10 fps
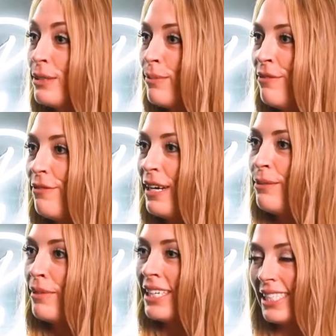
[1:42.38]
been fun
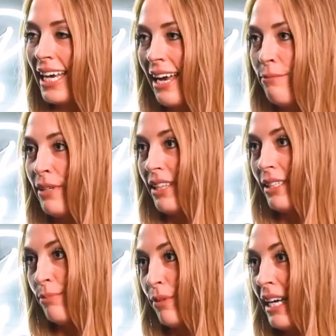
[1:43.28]
because I have built
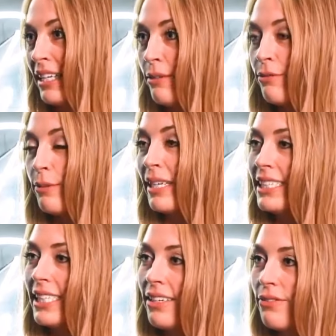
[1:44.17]
this brand up for
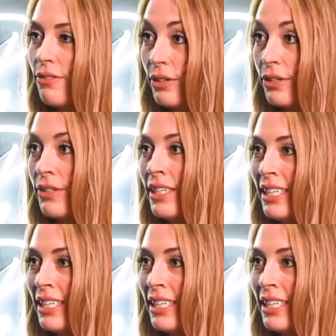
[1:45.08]
myself through